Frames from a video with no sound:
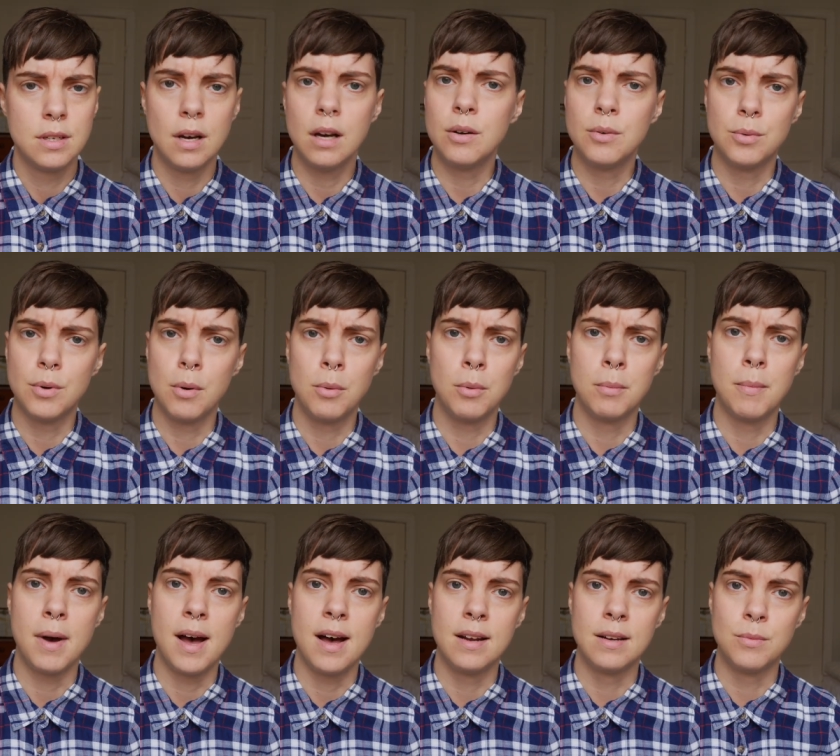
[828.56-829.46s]
a grown
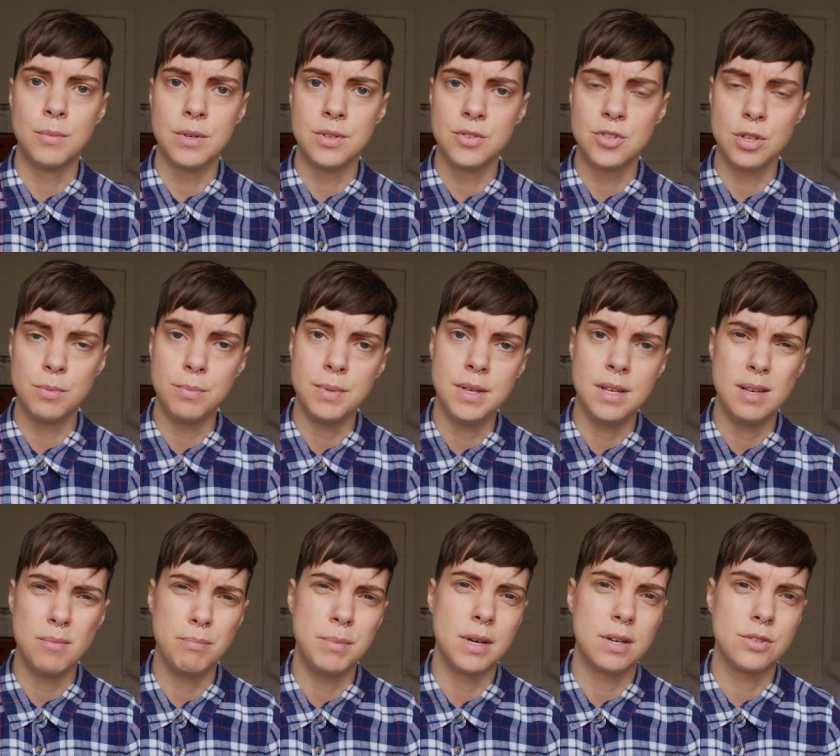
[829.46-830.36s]
man want to be
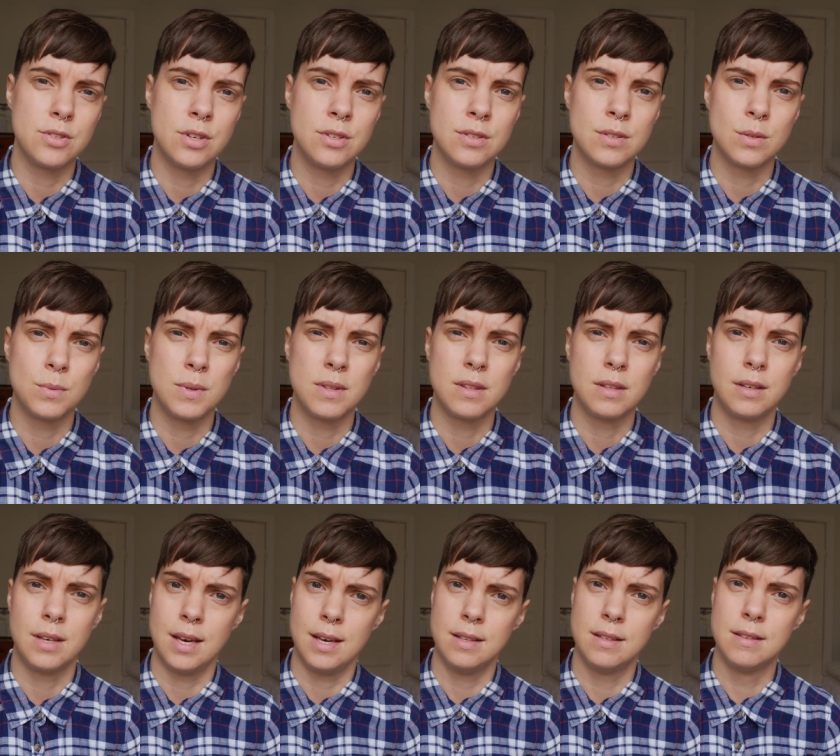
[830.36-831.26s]
in pictures with
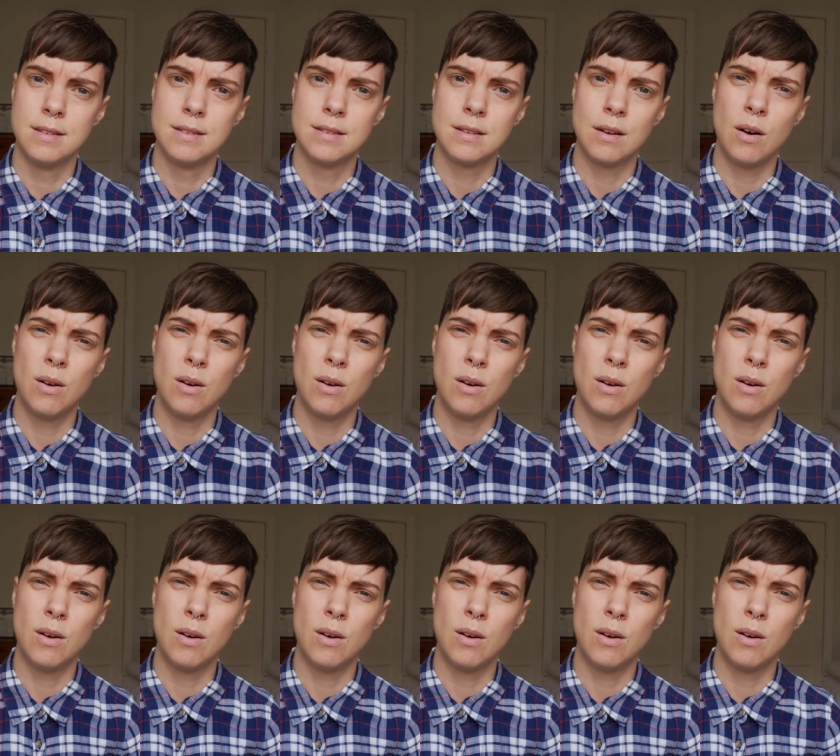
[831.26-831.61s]
kids